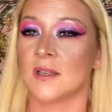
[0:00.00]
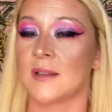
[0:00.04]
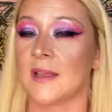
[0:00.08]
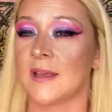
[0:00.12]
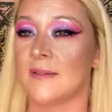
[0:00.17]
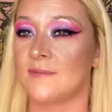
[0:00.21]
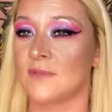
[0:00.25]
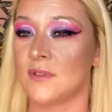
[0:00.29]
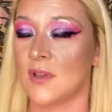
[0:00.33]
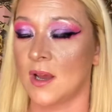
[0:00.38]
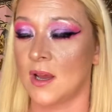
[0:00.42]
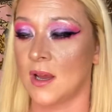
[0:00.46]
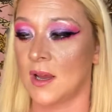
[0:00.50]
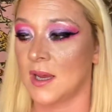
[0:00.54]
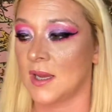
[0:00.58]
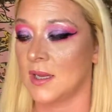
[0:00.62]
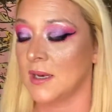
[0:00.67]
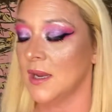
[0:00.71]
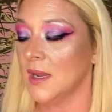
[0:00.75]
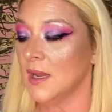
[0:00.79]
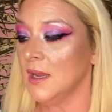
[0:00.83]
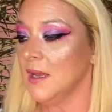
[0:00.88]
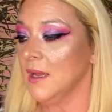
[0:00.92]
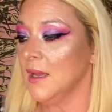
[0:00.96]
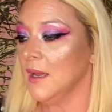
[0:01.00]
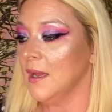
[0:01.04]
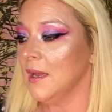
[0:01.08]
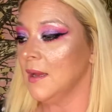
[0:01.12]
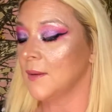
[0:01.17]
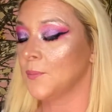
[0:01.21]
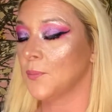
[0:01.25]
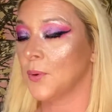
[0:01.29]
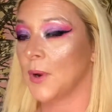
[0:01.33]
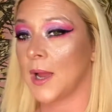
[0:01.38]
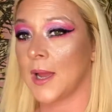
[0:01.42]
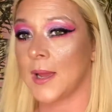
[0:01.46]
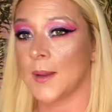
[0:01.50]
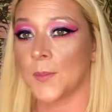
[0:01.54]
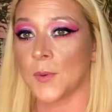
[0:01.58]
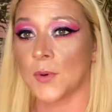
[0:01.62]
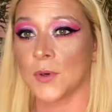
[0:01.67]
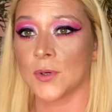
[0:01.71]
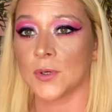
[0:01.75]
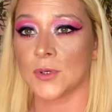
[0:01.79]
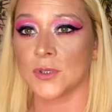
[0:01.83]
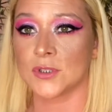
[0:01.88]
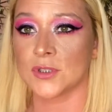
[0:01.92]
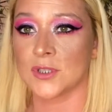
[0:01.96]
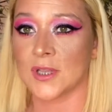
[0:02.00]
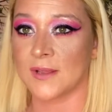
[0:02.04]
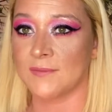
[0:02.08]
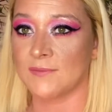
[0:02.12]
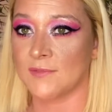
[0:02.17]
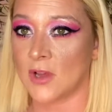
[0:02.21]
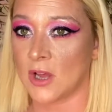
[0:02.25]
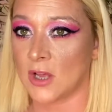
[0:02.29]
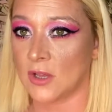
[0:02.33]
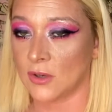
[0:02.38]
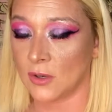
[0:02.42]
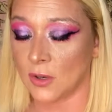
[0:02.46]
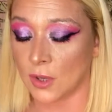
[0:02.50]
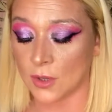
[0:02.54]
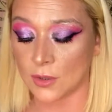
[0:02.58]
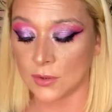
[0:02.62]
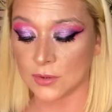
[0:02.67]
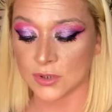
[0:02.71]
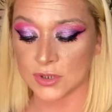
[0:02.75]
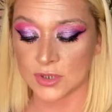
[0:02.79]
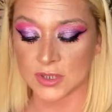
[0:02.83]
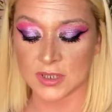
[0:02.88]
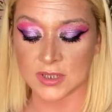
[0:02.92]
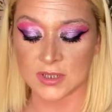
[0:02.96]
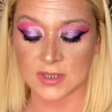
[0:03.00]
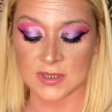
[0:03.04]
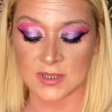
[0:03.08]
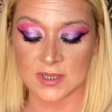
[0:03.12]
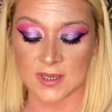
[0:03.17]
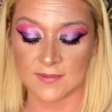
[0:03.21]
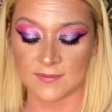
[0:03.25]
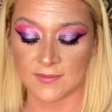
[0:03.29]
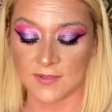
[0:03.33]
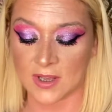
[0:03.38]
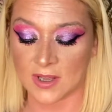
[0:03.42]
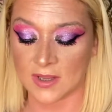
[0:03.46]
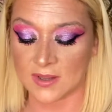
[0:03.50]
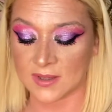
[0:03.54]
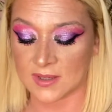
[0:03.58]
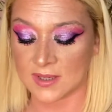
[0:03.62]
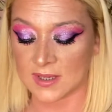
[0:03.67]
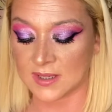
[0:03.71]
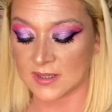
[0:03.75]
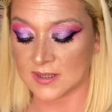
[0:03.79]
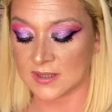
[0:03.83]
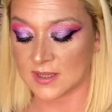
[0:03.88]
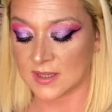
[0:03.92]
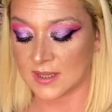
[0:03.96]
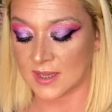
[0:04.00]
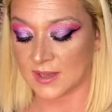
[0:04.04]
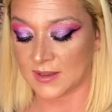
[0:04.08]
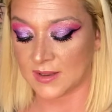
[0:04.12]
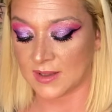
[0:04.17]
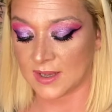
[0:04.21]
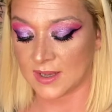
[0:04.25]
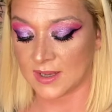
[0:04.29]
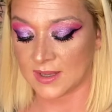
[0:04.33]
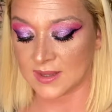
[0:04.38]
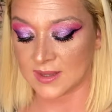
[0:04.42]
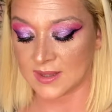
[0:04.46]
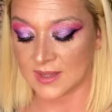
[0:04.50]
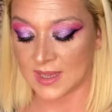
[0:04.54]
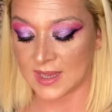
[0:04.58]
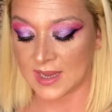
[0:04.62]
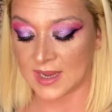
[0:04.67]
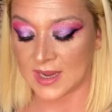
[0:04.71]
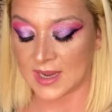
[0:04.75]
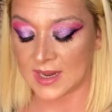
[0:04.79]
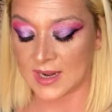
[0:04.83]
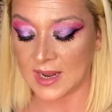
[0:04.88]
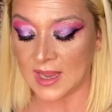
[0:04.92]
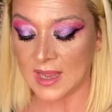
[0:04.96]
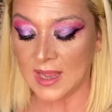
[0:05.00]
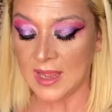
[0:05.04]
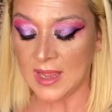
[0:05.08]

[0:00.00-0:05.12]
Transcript: They've got primers. They've got lotions. They've got this and they got that.